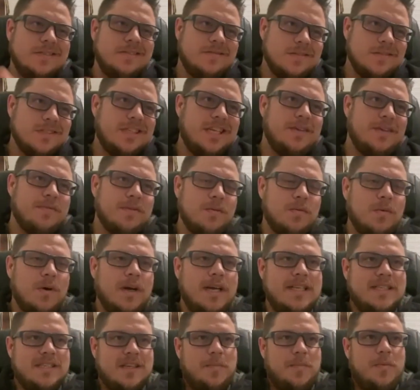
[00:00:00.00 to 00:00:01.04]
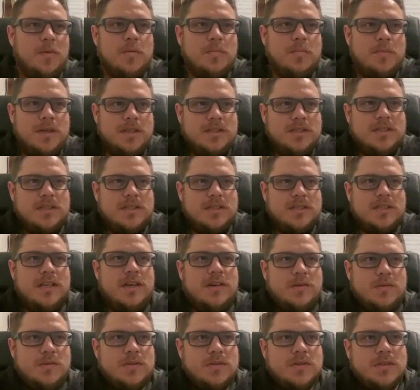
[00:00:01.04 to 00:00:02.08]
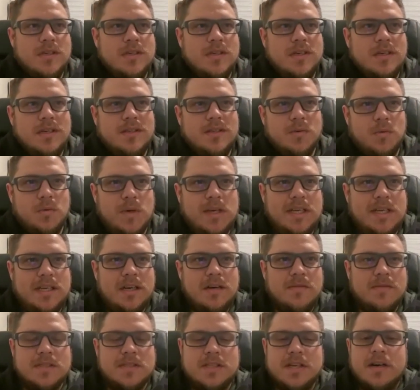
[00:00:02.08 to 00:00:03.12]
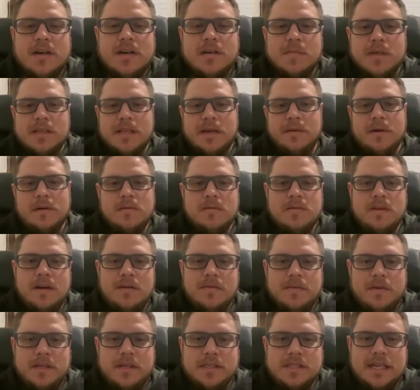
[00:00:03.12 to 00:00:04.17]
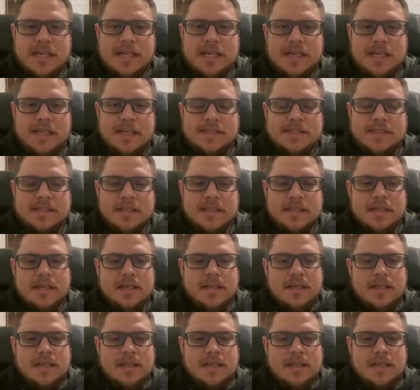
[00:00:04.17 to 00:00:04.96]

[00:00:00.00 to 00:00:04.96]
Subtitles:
There's different weights. I'll pour a bunch of those the week of a tournament. That way we've got fresh shaky heads.